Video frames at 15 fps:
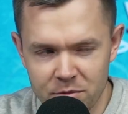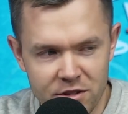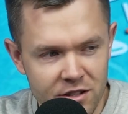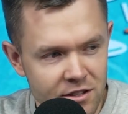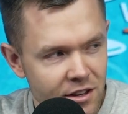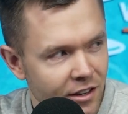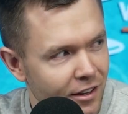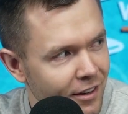
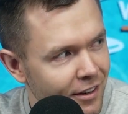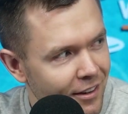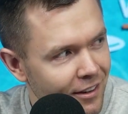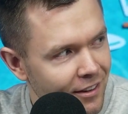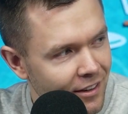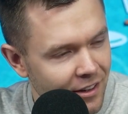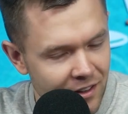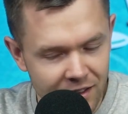James is
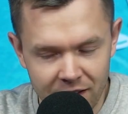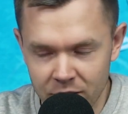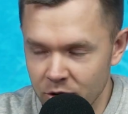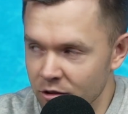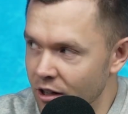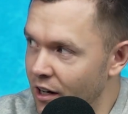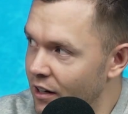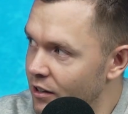a
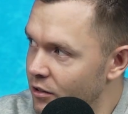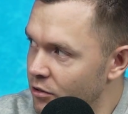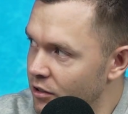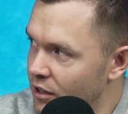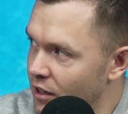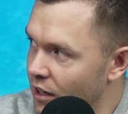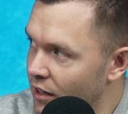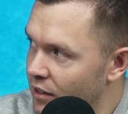
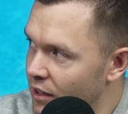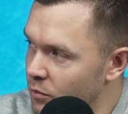unique guy.